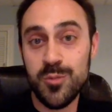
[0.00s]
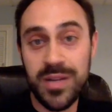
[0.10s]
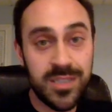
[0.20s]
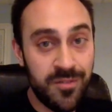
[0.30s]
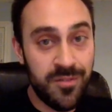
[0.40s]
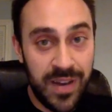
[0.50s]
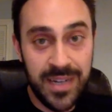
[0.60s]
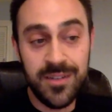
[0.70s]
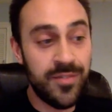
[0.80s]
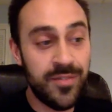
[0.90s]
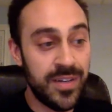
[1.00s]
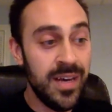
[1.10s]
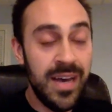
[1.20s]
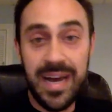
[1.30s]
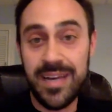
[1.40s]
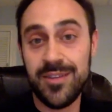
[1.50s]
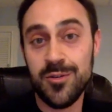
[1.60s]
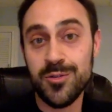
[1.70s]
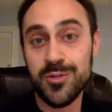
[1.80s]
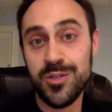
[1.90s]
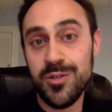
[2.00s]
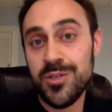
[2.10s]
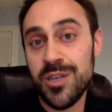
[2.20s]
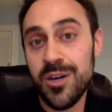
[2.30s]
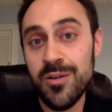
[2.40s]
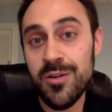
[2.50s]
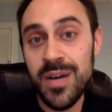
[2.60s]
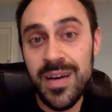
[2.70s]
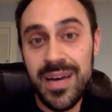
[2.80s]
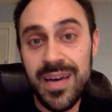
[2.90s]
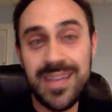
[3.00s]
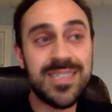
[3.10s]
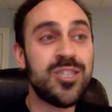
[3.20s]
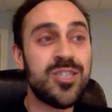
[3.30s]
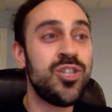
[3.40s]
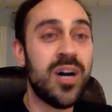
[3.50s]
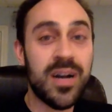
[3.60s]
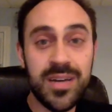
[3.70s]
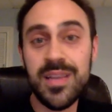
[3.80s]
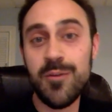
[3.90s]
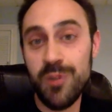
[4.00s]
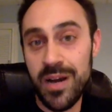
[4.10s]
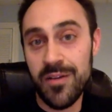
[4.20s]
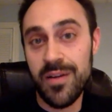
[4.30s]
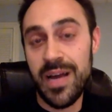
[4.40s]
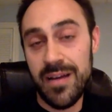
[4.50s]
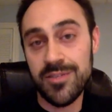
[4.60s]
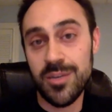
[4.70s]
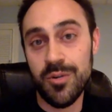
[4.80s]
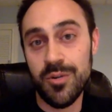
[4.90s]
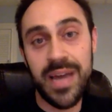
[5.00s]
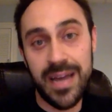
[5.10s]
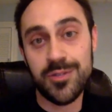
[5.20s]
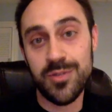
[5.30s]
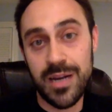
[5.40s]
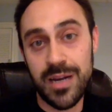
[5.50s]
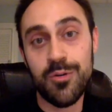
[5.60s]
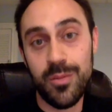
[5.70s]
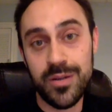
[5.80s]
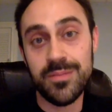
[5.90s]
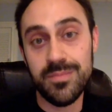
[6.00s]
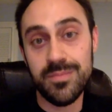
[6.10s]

when it's effective and ethical to do so, and it is shockingly rare to have someone cancel that appointment.